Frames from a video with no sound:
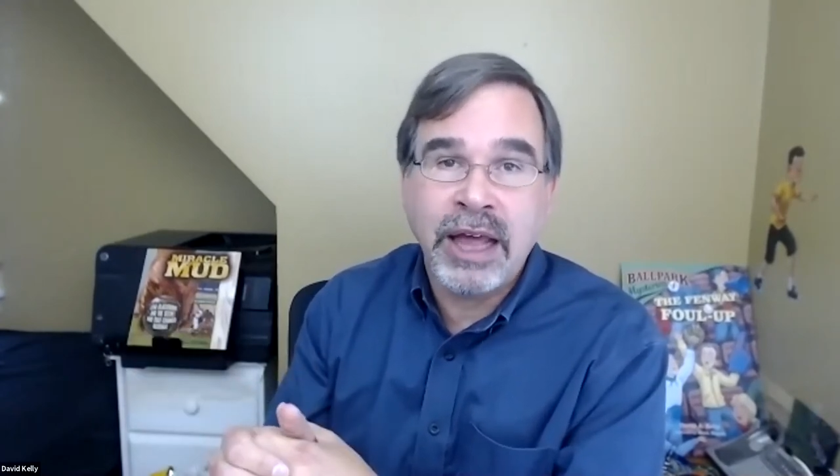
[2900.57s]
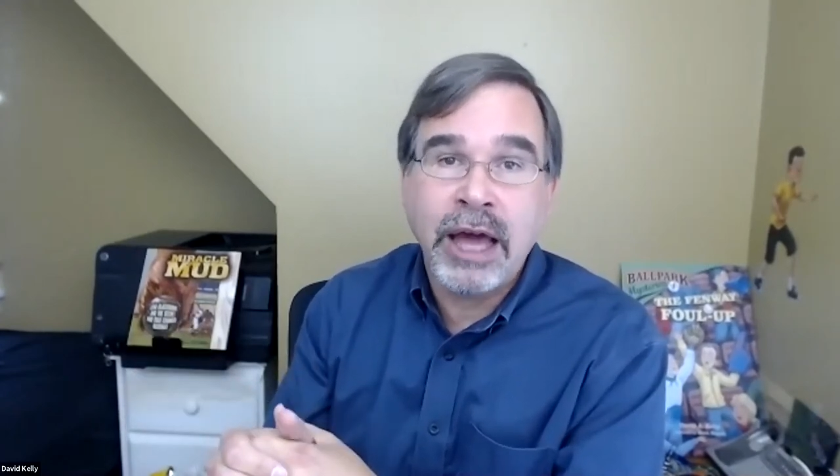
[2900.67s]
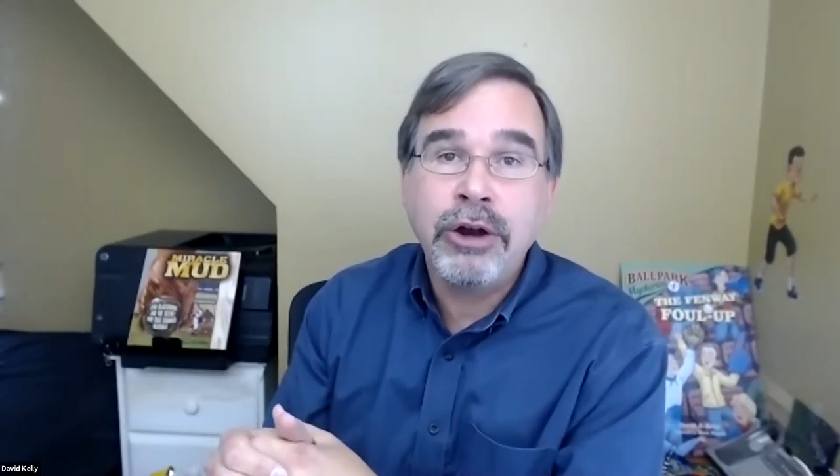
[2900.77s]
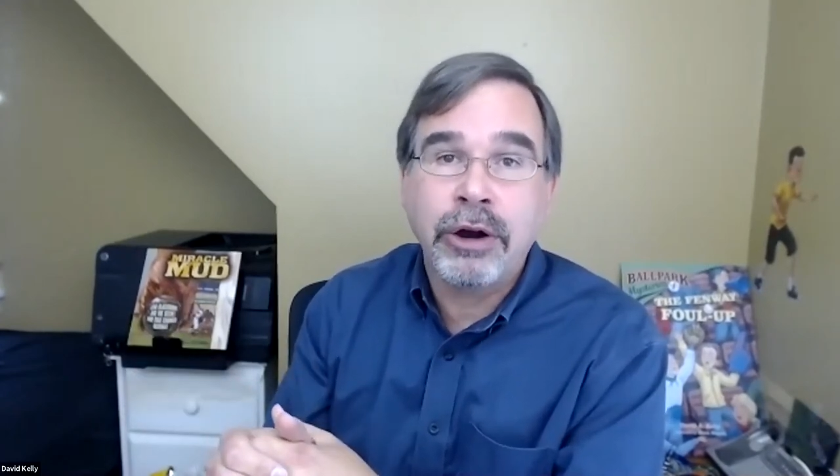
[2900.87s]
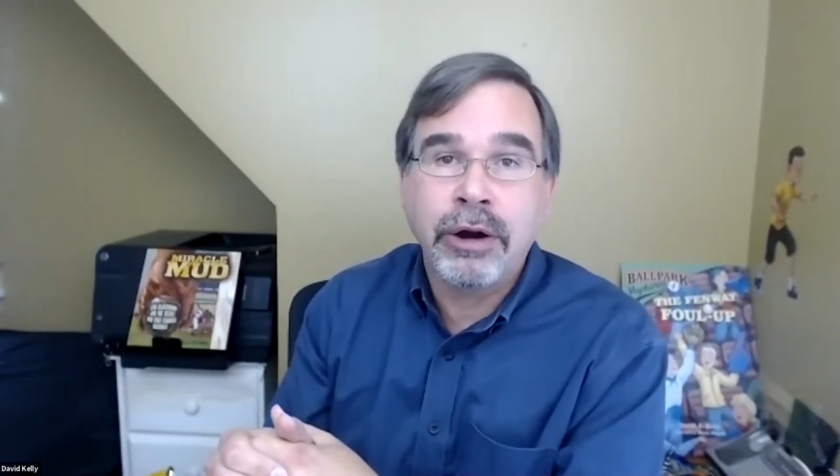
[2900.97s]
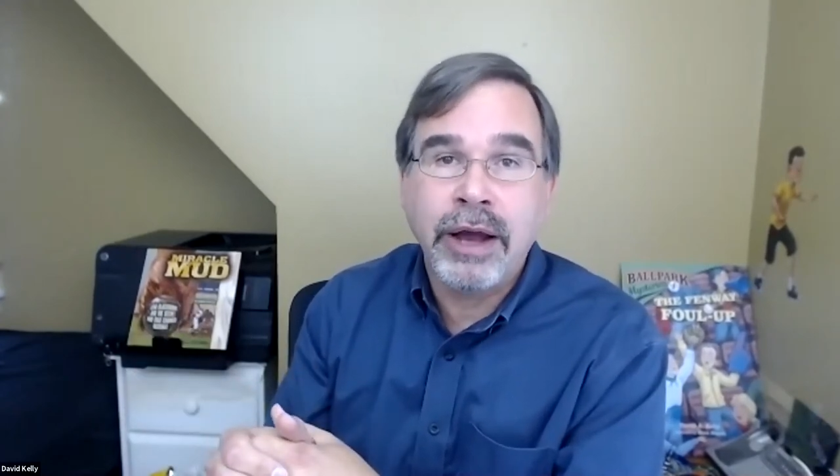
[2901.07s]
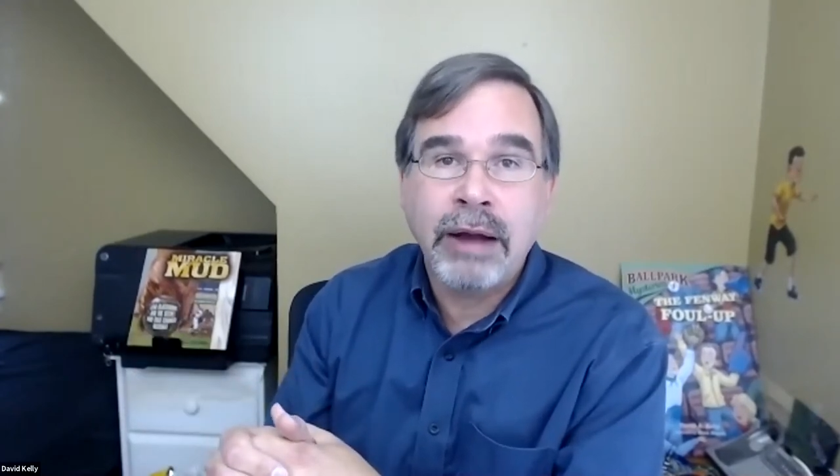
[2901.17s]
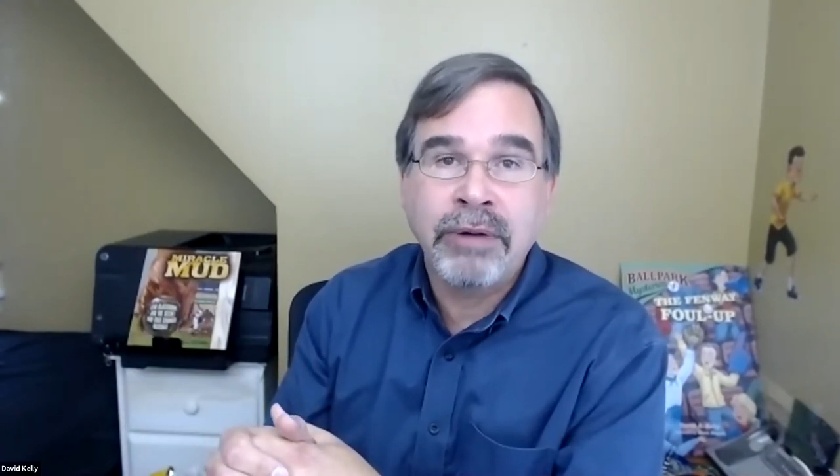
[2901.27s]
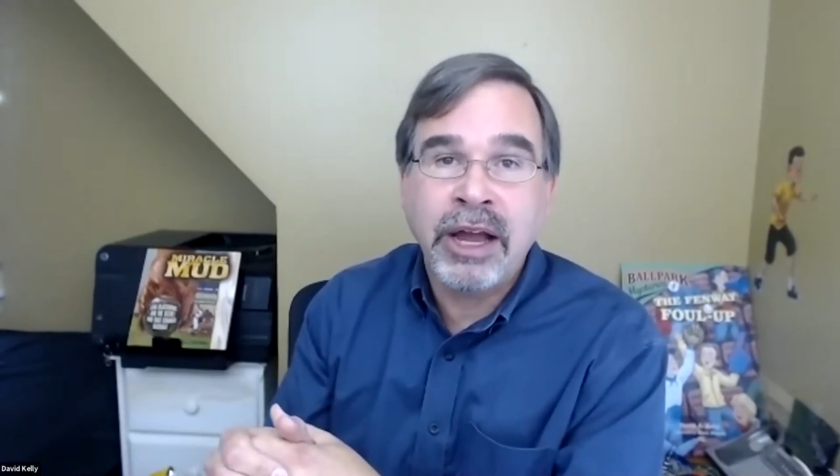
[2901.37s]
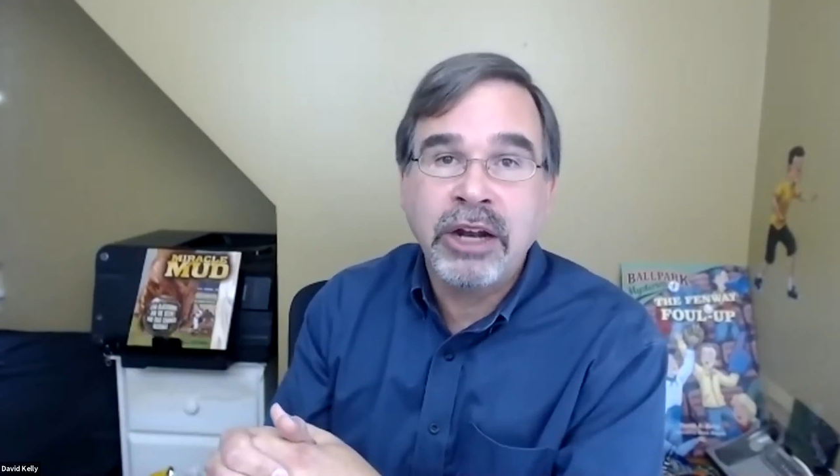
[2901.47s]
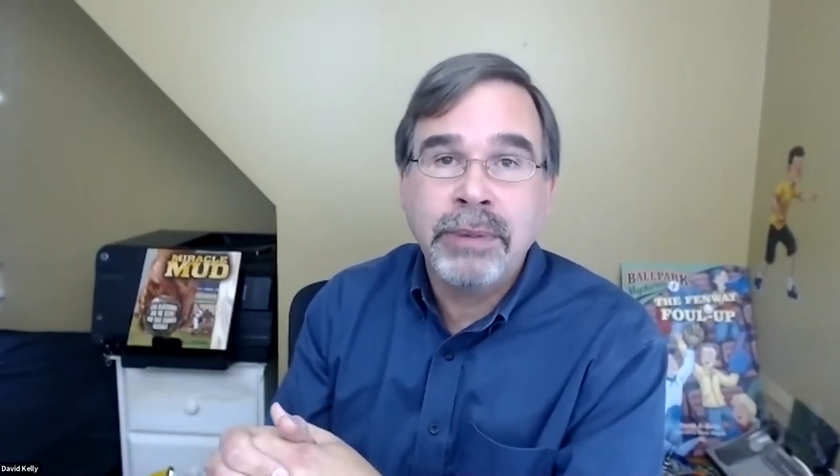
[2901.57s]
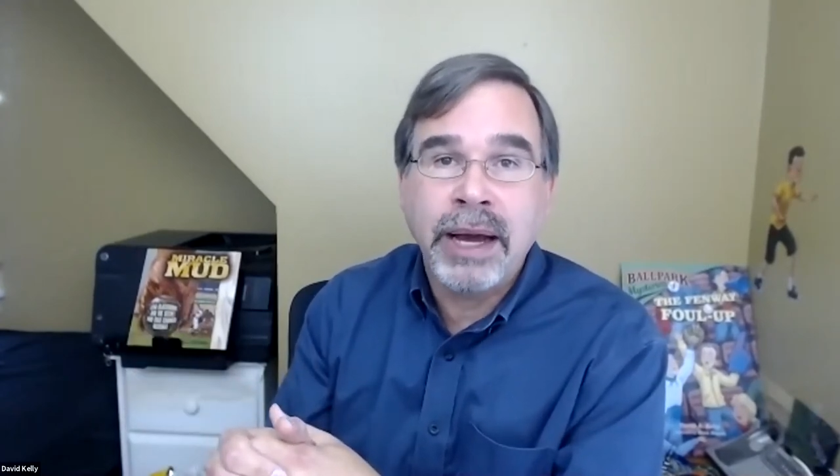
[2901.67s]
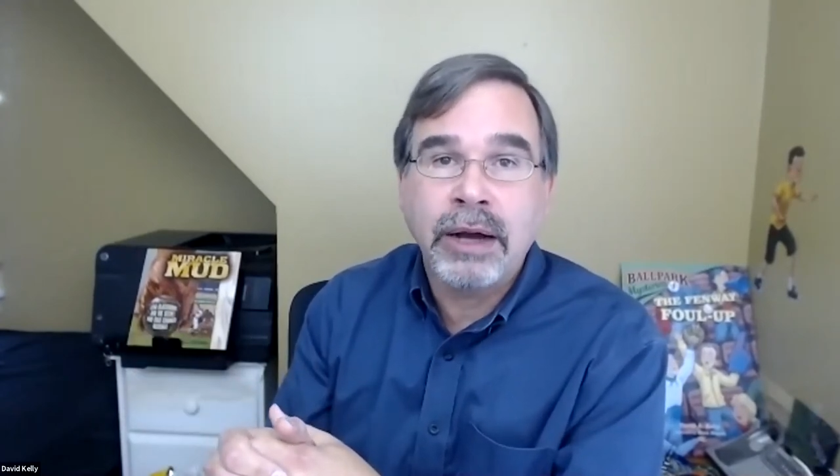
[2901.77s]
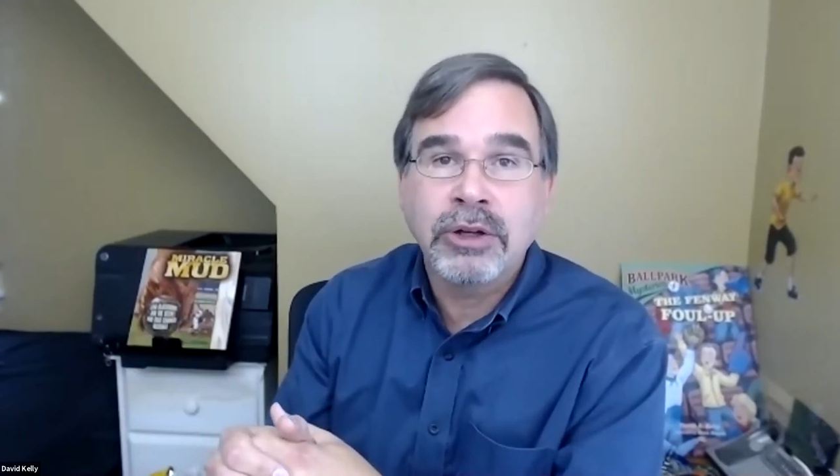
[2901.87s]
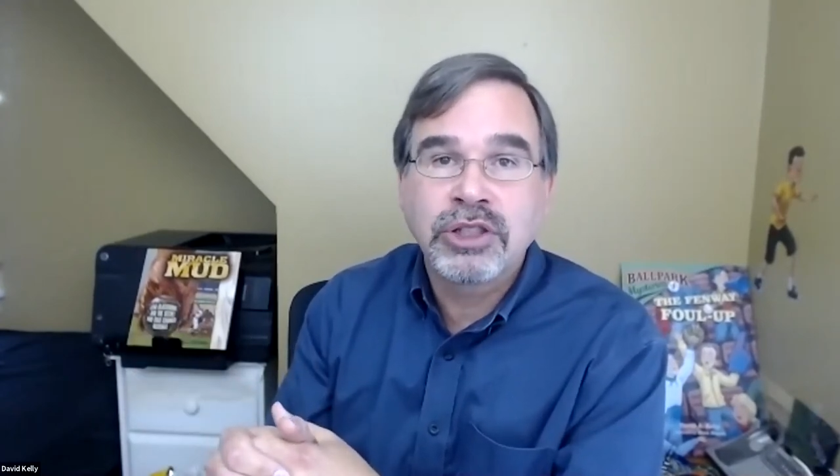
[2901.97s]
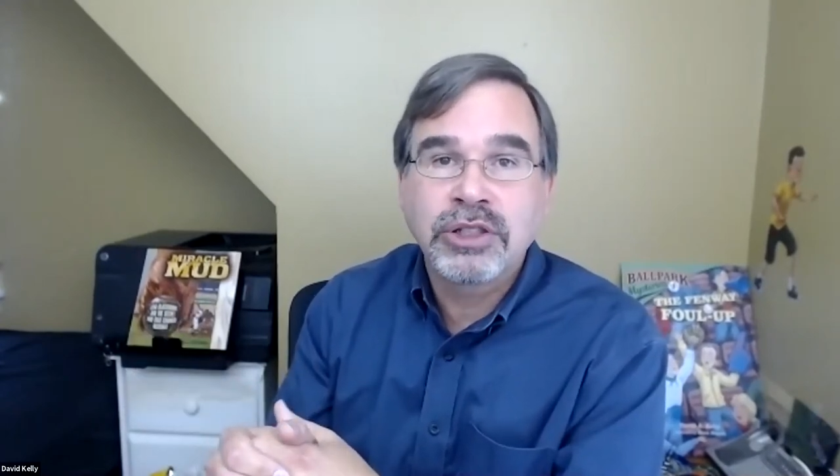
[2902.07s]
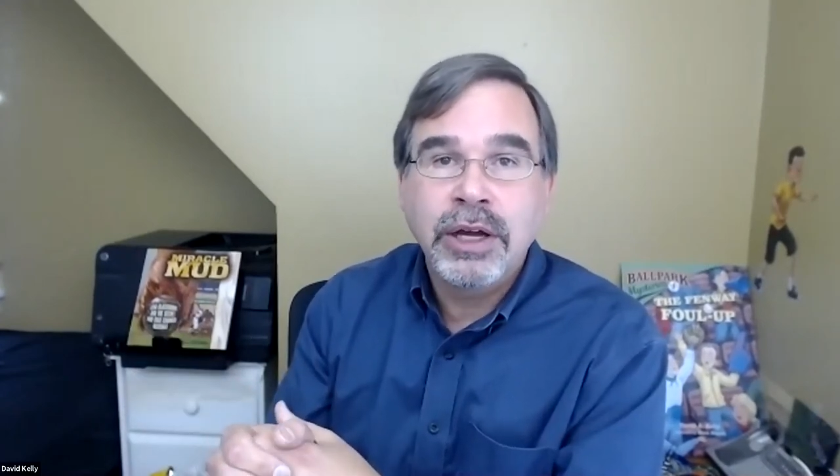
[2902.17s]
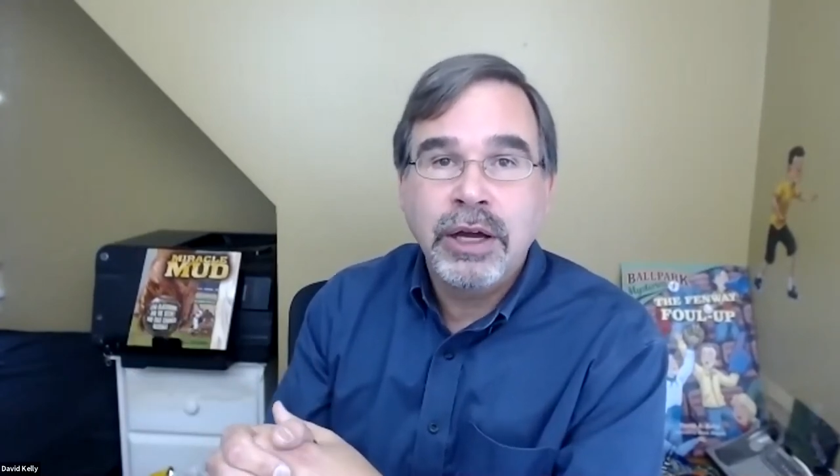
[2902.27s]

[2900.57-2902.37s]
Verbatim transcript: editor at Random House.